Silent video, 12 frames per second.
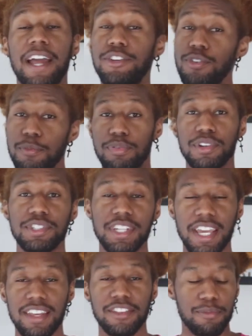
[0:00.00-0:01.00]
I do
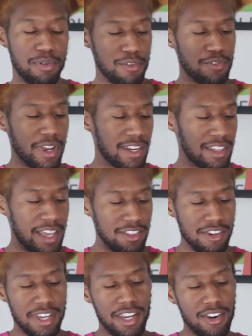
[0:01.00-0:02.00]
appreciate the perforated
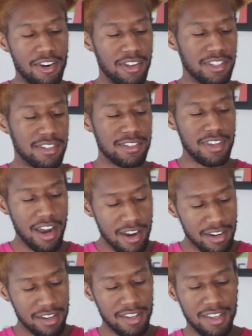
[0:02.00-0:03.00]
leather here on the
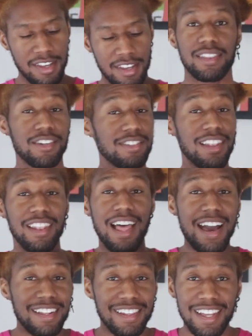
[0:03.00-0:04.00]
tongue. There's a
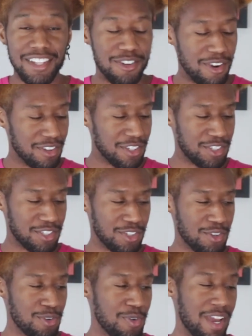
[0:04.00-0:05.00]
lot of leather on the
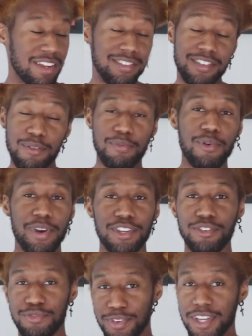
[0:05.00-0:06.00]
shoe, and at some
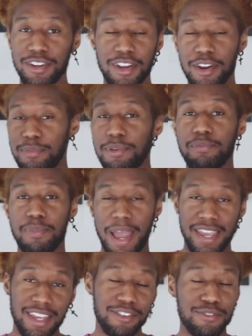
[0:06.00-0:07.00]
point your feet are gonna be
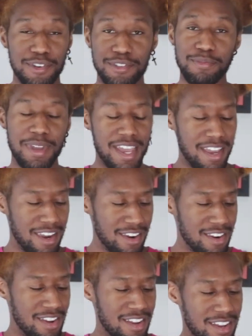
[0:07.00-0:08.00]
begging for some
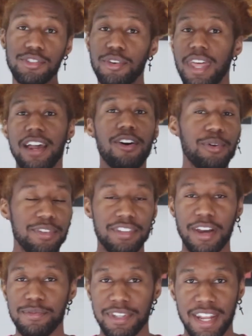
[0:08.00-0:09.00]
air, so that always
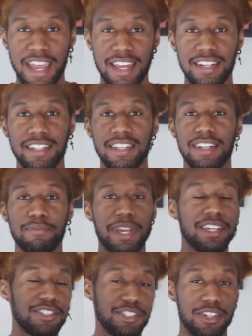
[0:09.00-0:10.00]
comes in handy in
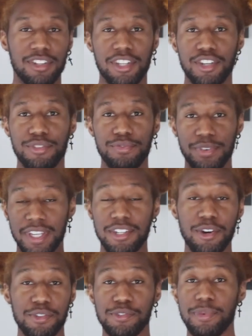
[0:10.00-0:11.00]
making sure that your feet
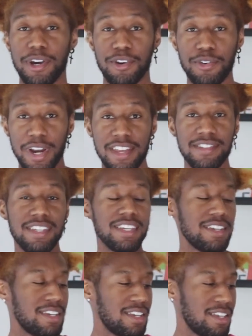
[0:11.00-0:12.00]
don't smell crazy.